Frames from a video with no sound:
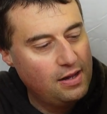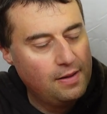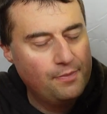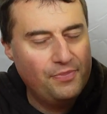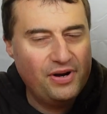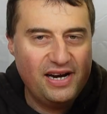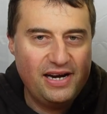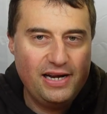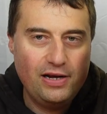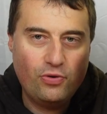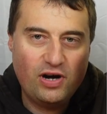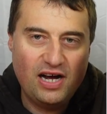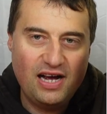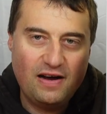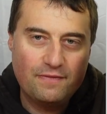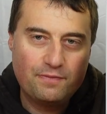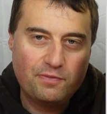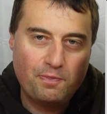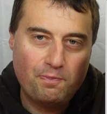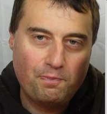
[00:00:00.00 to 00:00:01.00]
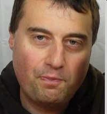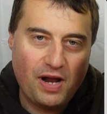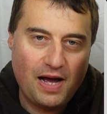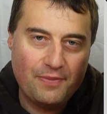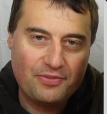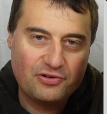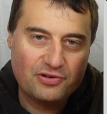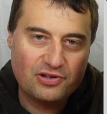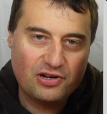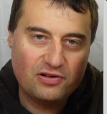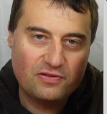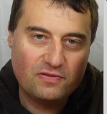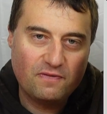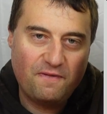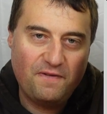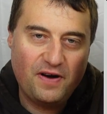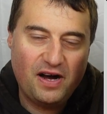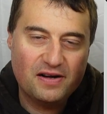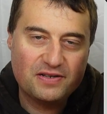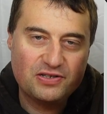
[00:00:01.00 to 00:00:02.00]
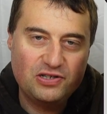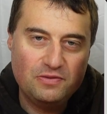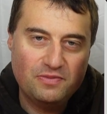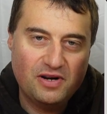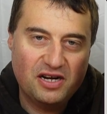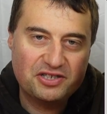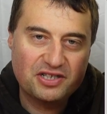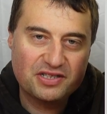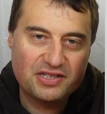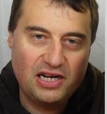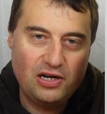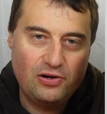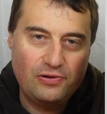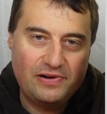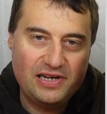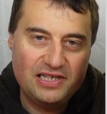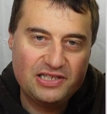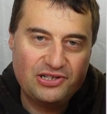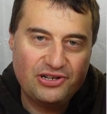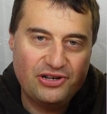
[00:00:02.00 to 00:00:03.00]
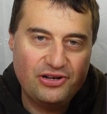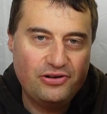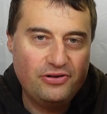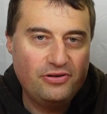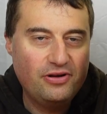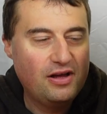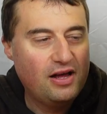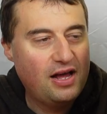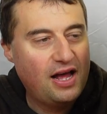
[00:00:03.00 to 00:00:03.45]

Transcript: But anyway, I've blabbled on far too much, as I always do.